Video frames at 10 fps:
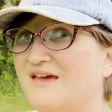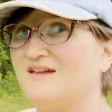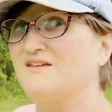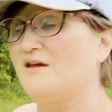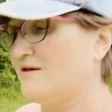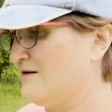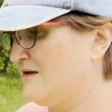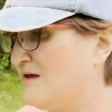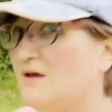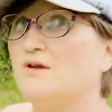that,
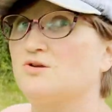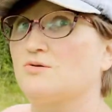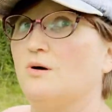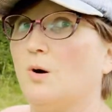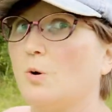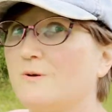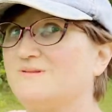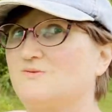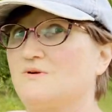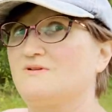you're
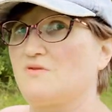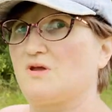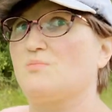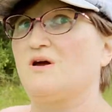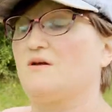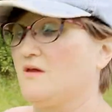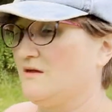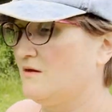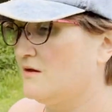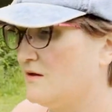always going to think about it.
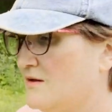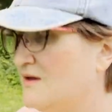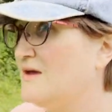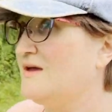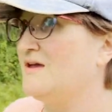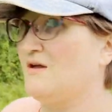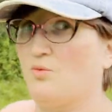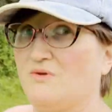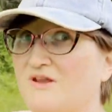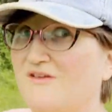It
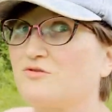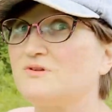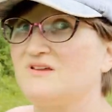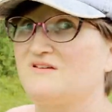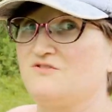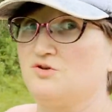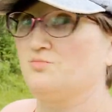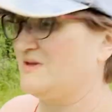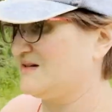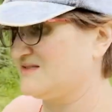will never leave you
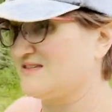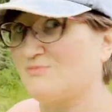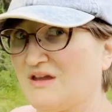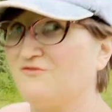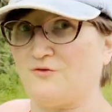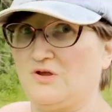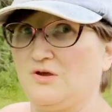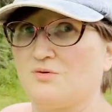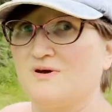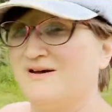because it's meant for you.